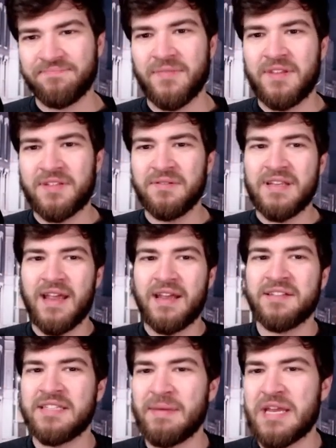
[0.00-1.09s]
Certainly it
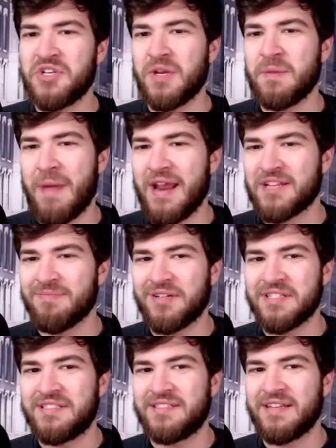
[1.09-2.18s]
doesn't seem like he should get paid as much
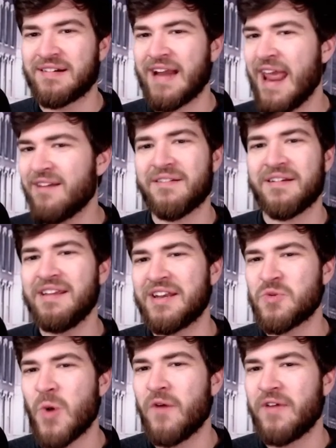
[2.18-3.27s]
as Derrick Henry at
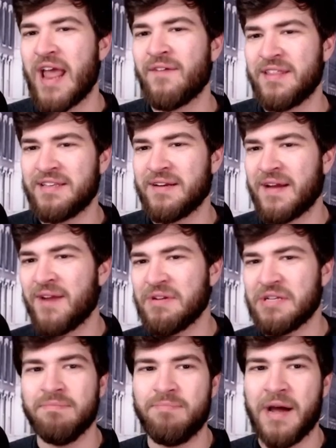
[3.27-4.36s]
12 and a half. I think Derrick Henry's
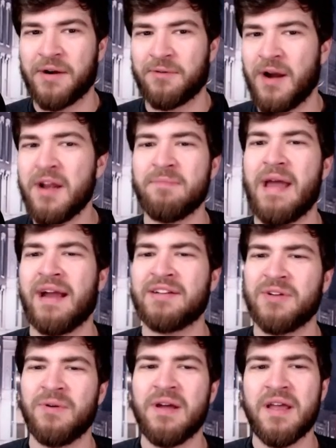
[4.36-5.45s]
a better running back.
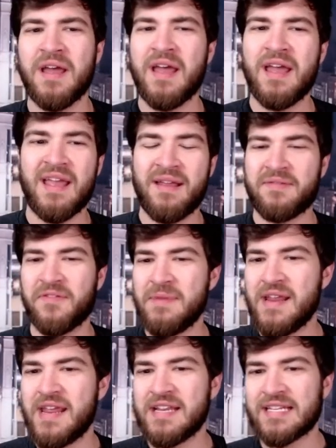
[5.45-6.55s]
So
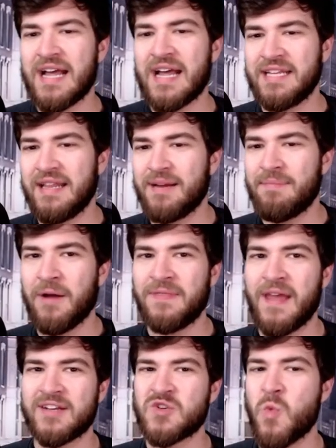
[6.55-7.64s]
he slots in at about
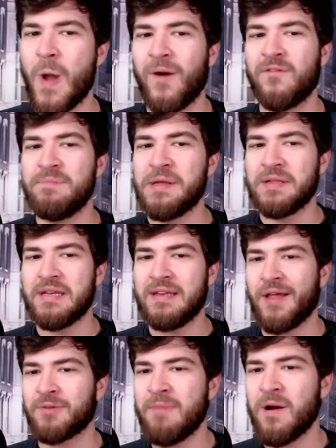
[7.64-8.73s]
that $12 million
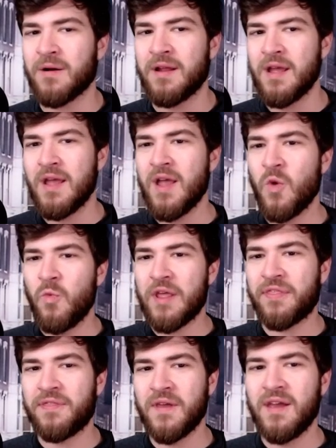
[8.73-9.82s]
mark
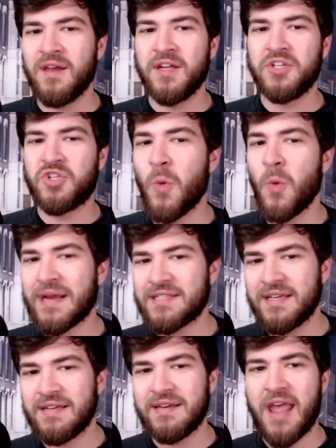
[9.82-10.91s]
with Joe
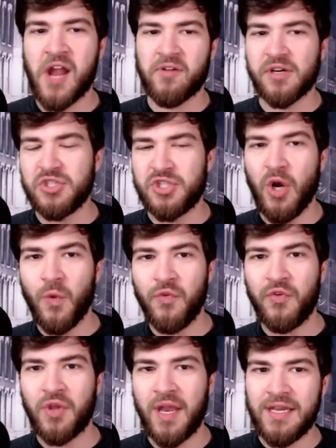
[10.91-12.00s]
Mixon, Aaron
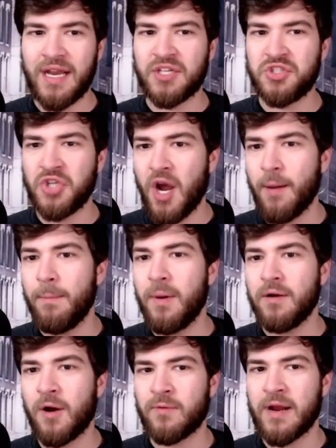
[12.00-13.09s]
Jones, and Nick Chubb
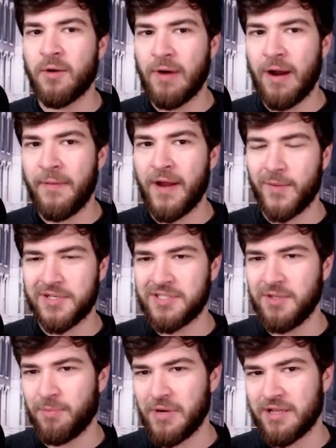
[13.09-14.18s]
are right around there, which is
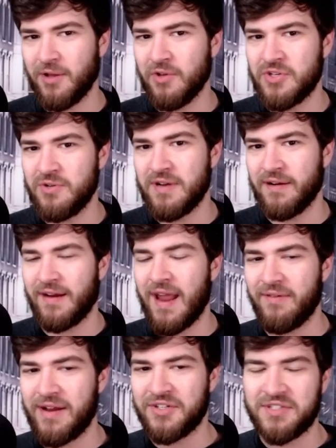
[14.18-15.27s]
still pretty close to Derrick
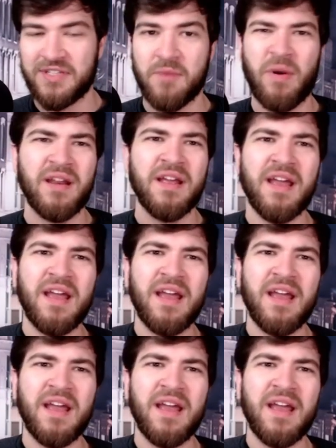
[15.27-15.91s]
Henry, I should say. But